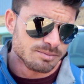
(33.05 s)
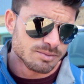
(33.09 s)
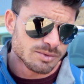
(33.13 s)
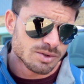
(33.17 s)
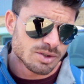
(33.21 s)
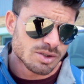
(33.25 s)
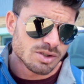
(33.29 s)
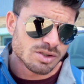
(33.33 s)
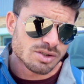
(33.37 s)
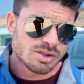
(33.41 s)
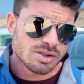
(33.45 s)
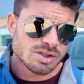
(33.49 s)

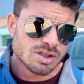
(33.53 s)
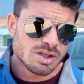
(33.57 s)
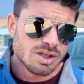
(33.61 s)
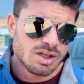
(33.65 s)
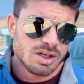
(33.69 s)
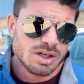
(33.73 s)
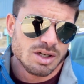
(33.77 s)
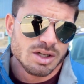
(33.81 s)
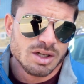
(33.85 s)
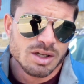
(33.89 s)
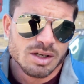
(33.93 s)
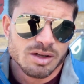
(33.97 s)
Because
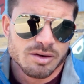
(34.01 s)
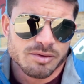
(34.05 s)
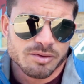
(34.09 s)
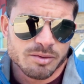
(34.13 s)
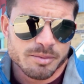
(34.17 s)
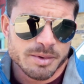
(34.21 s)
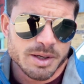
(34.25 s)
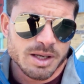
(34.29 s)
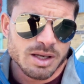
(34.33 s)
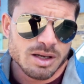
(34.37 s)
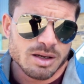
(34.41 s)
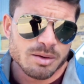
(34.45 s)
for
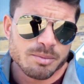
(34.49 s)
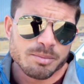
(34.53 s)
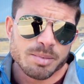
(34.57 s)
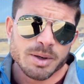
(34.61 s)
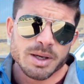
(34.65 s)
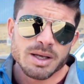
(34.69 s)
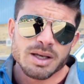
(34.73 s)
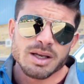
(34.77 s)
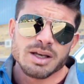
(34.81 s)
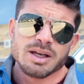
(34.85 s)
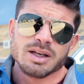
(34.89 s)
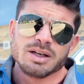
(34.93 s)
me,
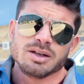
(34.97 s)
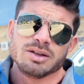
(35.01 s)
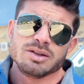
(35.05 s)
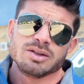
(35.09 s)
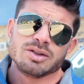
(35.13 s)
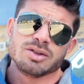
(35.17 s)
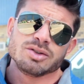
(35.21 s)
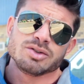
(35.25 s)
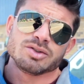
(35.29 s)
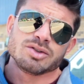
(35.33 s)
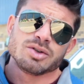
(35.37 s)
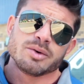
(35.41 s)
competing,
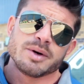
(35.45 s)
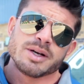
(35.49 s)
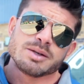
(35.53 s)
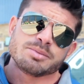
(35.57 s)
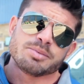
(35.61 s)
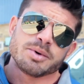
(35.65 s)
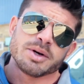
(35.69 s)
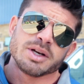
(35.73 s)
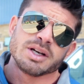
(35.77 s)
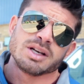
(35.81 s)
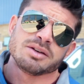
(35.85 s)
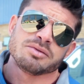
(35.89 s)
you should always
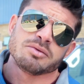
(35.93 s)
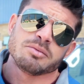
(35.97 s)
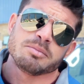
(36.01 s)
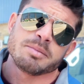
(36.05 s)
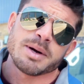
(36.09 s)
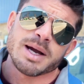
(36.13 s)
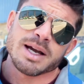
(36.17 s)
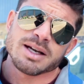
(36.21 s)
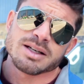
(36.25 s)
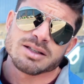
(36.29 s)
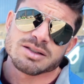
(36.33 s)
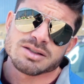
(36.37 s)
bring a different
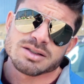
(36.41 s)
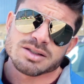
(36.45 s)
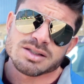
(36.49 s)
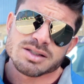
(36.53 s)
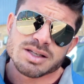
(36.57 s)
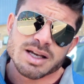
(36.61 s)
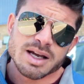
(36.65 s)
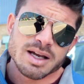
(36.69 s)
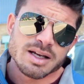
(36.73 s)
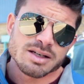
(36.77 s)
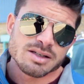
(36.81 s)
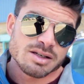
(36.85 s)
package to
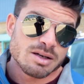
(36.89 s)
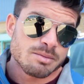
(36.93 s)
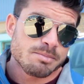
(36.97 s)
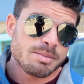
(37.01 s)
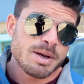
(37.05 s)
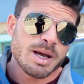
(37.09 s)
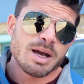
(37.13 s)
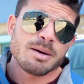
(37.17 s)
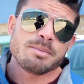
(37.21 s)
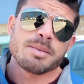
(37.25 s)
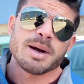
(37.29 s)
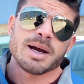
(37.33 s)
stage and a
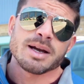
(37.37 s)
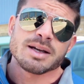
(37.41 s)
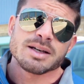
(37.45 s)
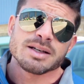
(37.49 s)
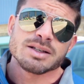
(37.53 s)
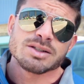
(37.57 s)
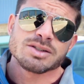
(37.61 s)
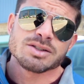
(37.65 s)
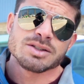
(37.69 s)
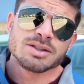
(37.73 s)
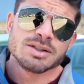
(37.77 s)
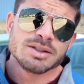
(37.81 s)
better
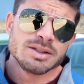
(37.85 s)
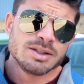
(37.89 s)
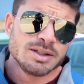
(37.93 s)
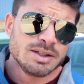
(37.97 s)
package.